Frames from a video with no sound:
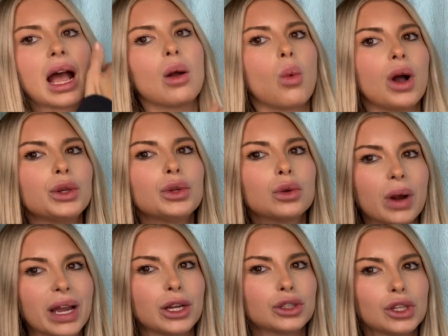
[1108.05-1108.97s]
I want you to
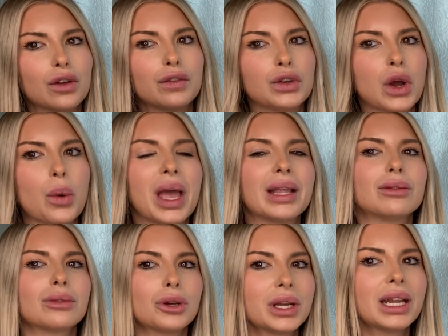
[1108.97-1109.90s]
write yourself a note
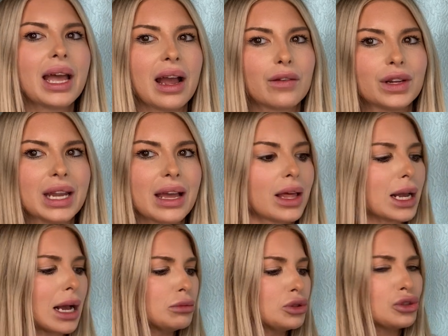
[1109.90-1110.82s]
and look at it every day. Like,
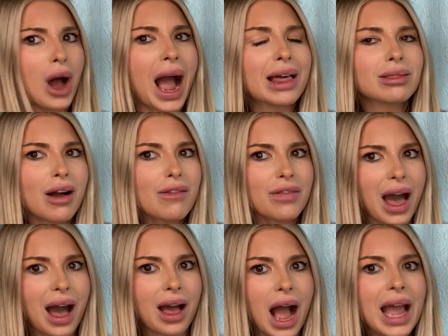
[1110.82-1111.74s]
I love
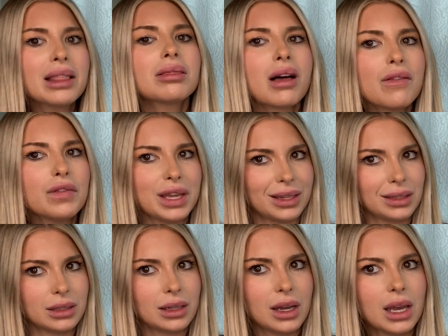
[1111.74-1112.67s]
that. I love
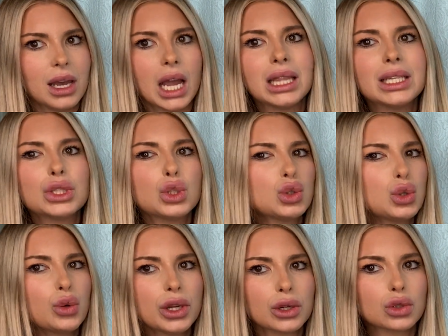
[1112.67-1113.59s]
this. And this is
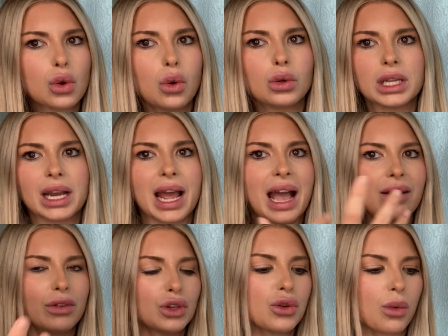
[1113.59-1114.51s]
2 years old and I
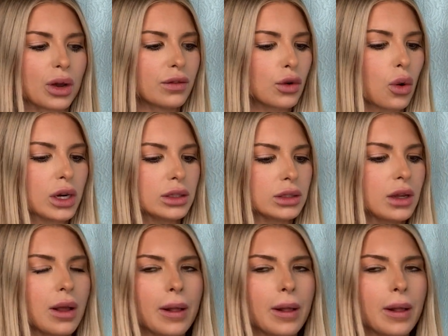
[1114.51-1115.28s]
have a new one, of course.